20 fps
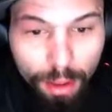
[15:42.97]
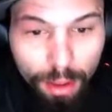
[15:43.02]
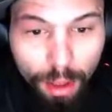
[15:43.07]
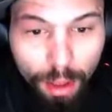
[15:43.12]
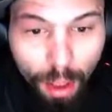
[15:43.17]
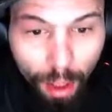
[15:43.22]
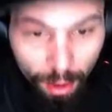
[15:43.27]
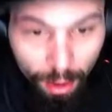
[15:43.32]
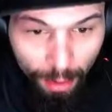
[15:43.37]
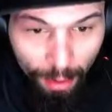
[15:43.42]

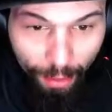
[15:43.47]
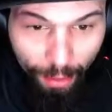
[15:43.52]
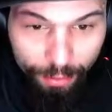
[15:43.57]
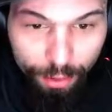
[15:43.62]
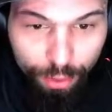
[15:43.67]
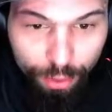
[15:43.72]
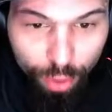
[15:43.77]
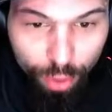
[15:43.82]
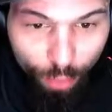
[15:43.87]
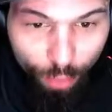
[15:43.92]
a lot of
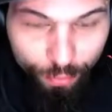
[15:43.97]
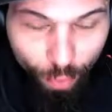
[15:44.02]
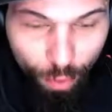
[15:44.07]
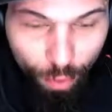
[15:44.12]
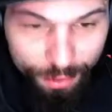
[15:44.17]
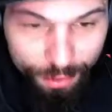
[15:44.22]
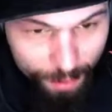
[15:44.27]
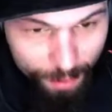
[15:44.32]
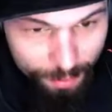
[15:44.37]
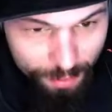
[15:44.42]
these gold 4
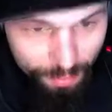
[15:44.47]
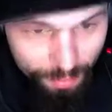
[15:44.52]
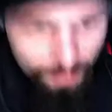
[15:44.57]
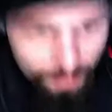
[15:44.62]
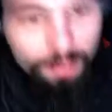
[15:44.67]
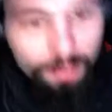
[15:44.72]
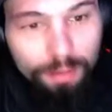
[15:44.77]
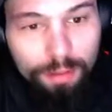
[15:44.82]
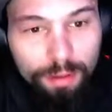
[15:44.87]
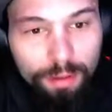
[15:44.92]
teams
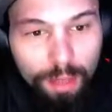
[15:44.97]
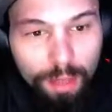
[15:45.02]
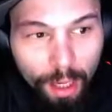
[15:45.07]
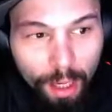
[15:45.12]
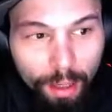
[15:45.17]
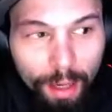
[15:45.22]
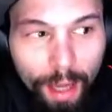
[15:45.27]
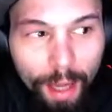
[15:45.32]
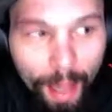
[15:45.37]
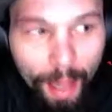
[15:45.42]

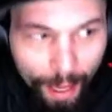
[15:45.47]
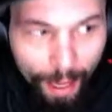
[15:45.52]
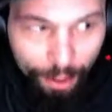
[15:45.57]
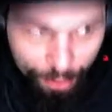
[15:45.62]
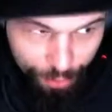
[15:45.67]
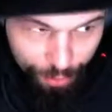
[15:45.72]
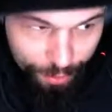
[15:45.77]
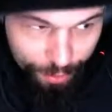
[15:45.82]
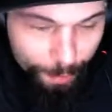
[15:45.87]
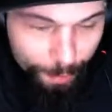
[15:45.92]
are
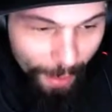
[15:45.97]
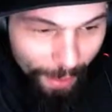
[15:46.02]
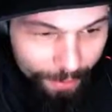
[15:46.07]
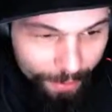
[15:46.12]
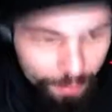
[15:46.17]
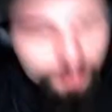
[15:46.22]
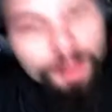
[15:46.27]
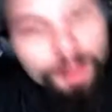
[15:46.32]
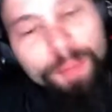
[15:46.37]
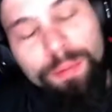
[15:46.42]
actually
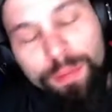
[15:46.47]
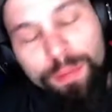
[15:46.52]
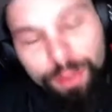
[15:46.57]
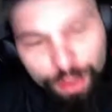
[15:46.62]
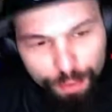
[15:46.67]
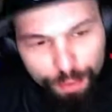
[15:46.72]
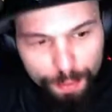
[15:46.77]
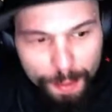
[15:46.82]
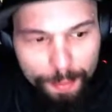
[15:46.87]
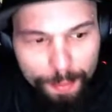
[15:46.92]
platinum teams. It's
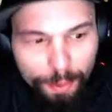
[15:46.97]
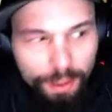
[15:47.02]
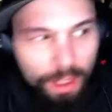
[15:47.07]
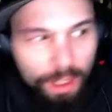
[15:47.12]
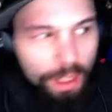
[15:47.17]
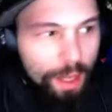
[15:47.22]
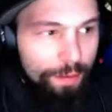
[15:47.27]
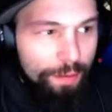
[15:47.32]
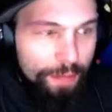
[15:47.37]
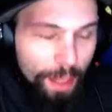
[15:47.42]
just people that
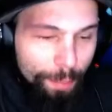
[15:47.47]
have not